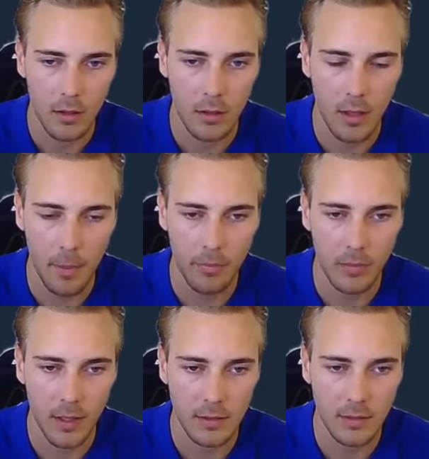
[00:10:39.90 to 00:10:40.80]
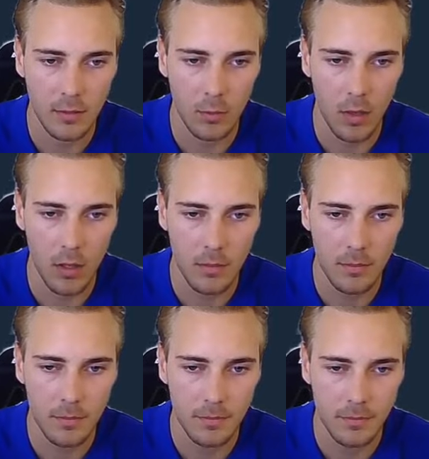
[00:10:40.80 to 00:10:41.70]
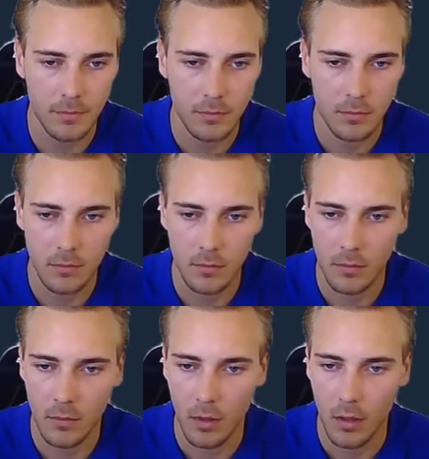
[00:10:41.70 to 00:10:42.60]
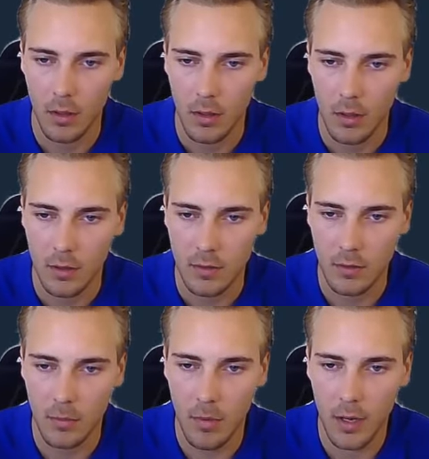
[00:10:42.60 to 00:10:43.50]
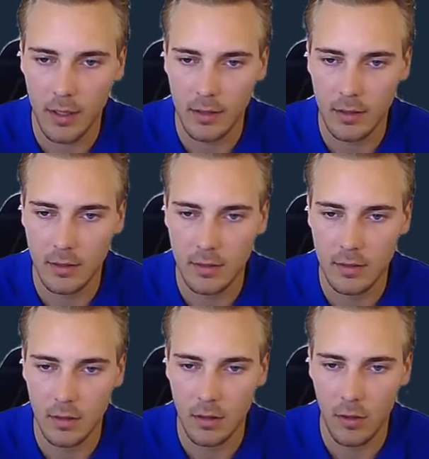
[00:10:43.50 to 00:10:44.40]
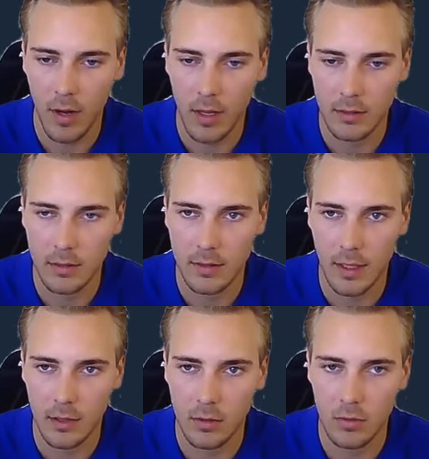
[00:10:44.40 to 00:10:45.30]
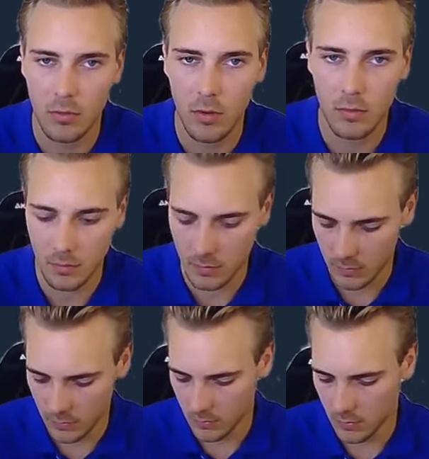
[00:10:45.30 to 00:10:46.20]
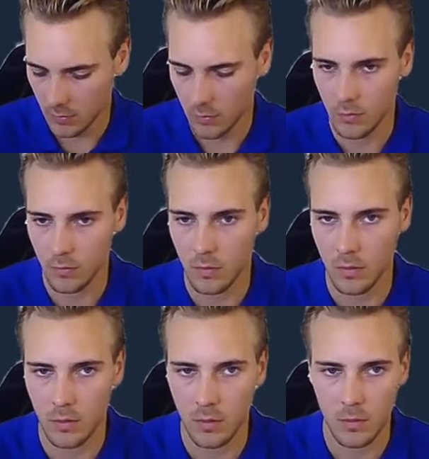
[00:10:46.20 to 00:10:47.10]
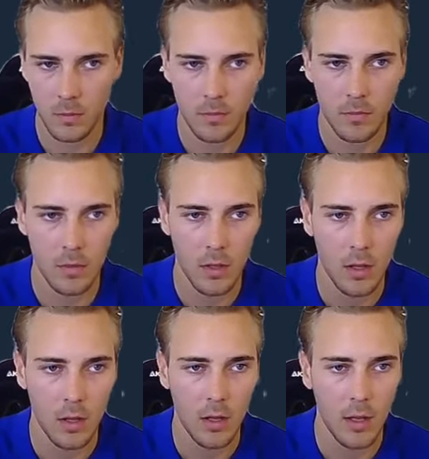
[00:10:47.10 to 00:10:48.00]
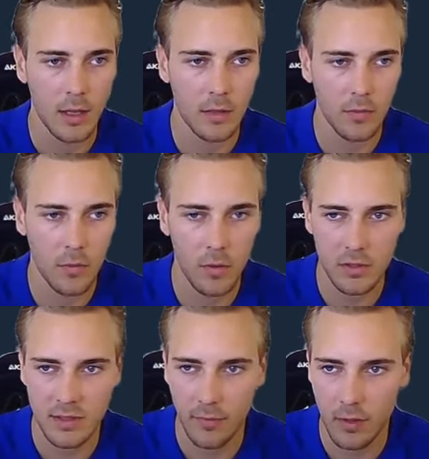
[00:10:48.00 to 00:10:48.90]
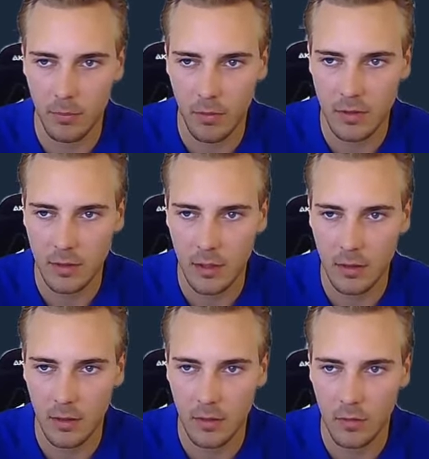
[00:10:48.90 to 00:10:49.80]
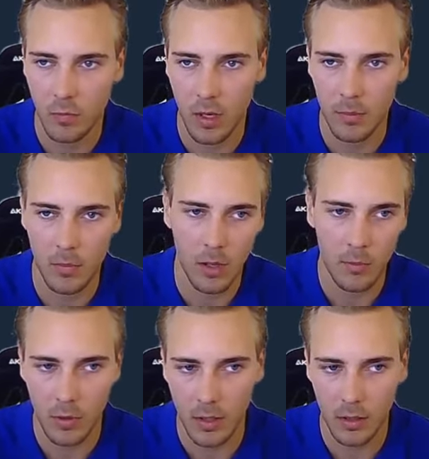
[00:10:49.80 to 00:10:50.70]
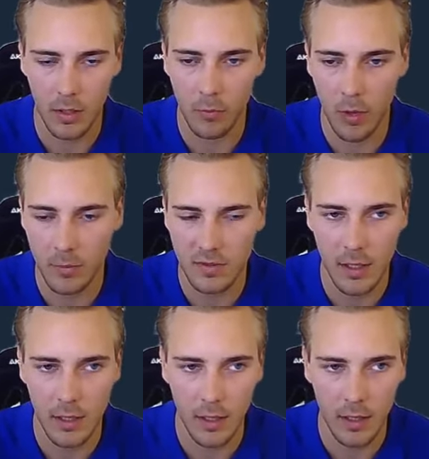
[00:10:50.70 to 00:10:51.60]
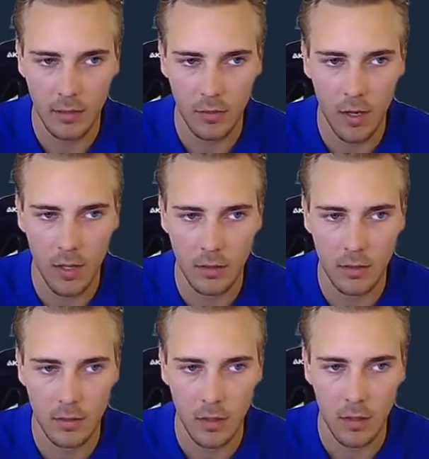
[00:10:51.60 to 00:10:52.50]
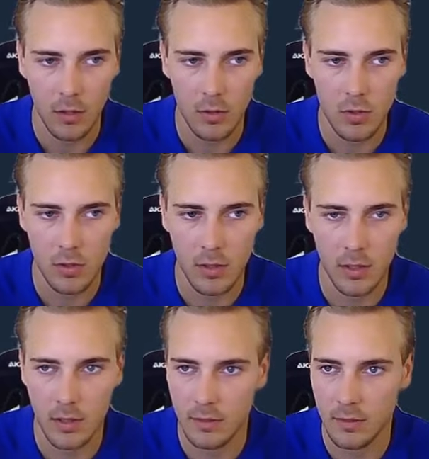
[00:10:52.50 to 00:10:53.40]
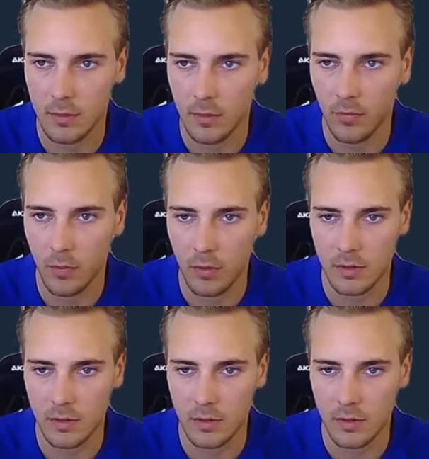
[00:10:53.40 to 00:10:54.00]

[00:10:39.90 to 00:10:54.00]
Yep, that's the one. So on the market it's around 10 euros, and of course 70% what I'm selling at around usually is of course